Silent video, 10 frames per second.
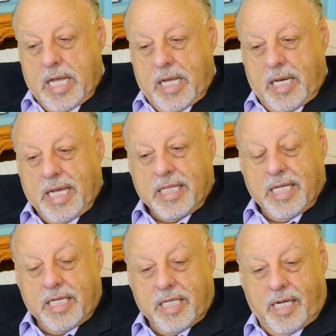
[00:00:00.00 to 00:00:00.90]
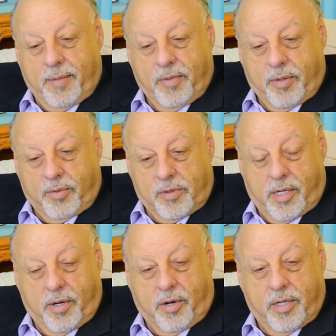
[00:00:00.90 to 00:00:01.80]
And at that time, there was
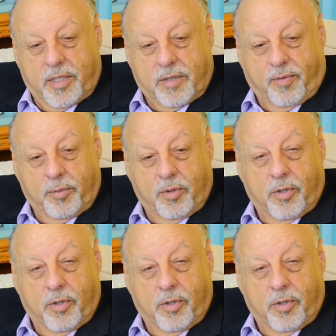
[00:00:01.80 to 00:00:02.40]
an artist from New